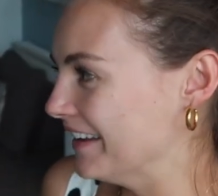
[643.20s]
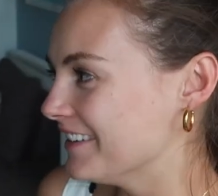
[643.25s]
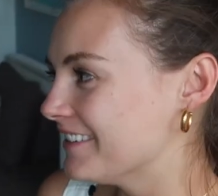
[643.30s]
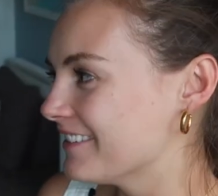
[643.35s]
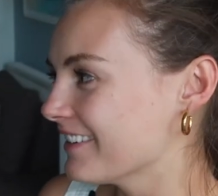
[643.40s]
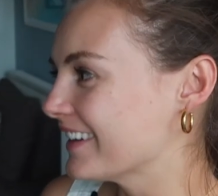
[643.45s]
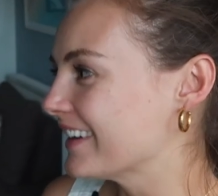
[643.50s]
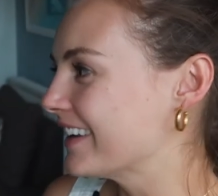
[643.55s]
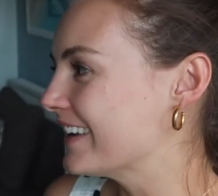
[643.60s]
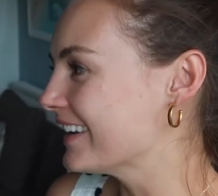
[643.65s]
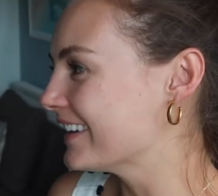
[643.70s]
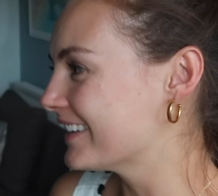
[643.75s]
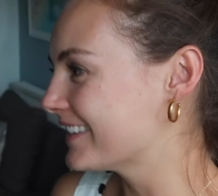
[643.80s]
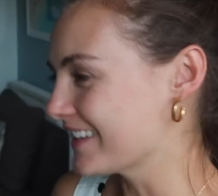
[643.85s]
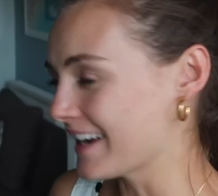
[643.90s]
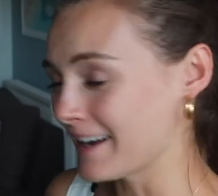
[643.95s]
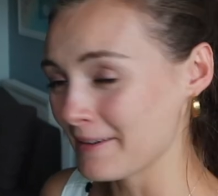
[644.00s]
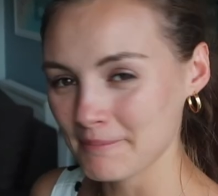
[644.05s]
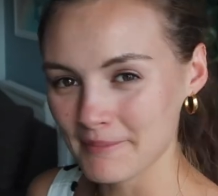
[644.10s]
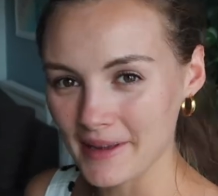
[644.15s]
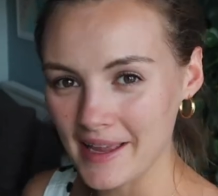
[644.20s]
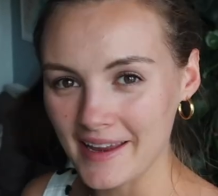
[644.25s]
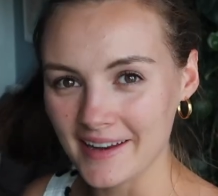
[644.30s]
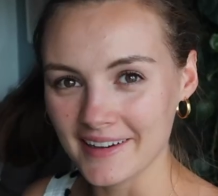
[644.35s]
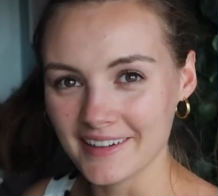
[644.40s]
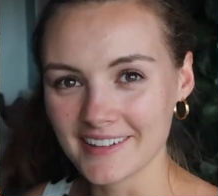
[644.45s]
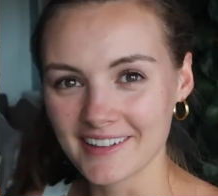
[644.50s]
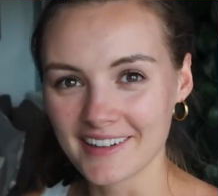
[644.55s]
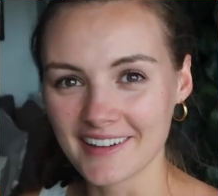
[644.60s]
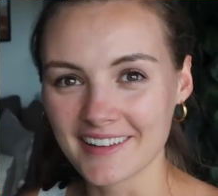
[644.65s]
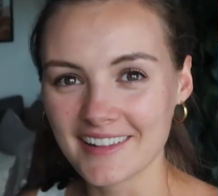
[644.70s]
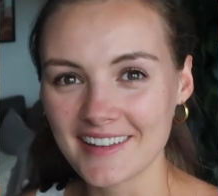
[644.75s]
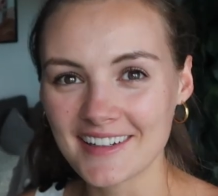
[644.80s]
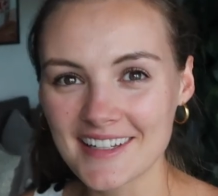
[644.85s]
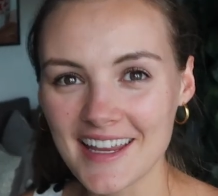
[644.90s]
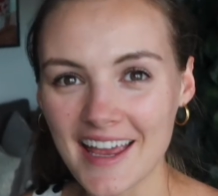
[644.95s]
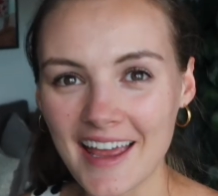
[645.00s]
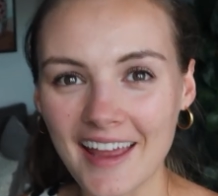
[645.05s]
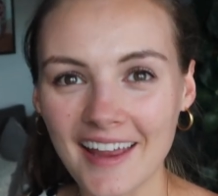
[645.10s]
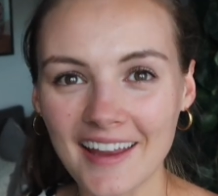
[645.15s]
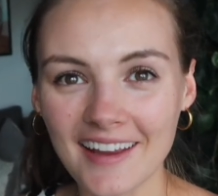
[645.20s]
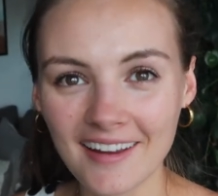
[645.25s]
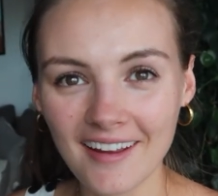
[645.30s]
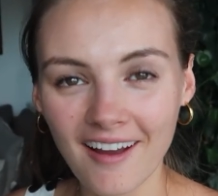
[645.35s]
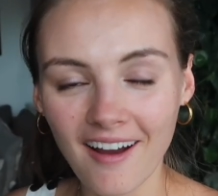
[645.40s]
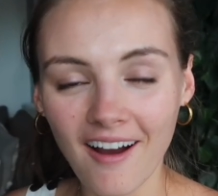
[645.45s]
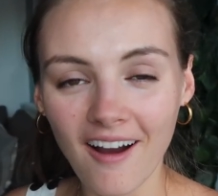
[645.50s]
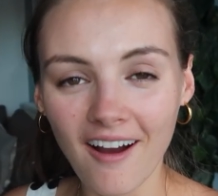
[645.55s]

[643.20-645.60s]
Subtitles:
drinking champagne during the day.